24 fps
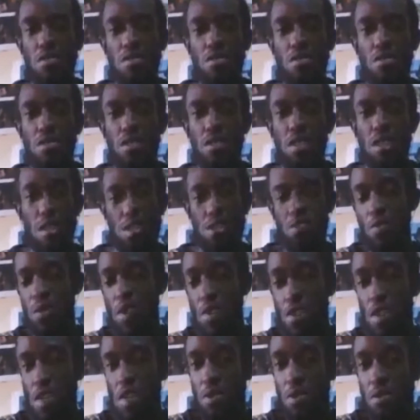That's what
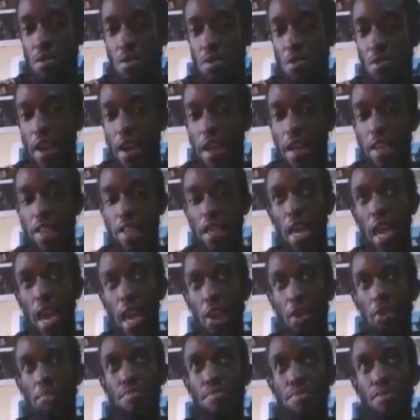they do. Like they
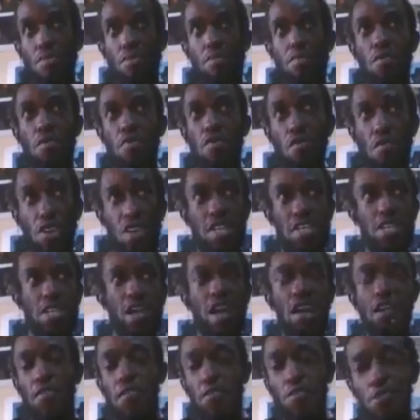help you to fix
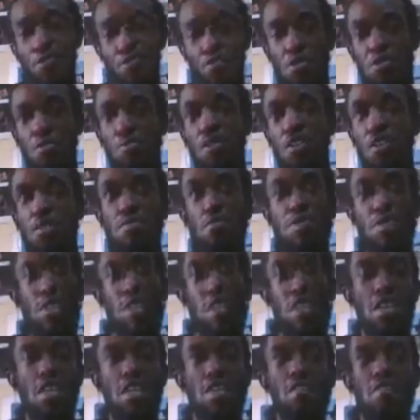a few problems
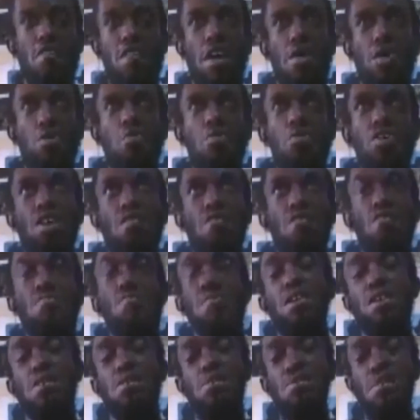that you would have
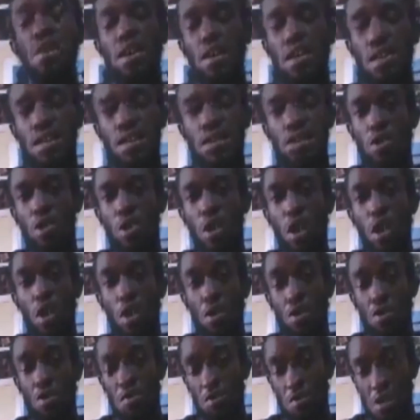spent money or a
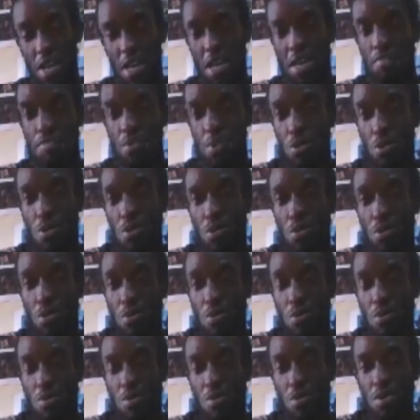lot of time to do.
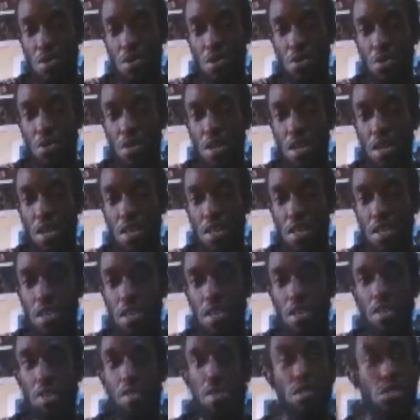You get.
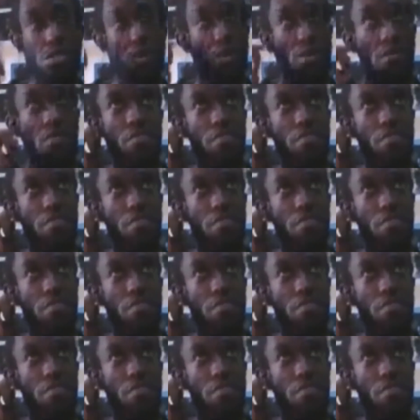So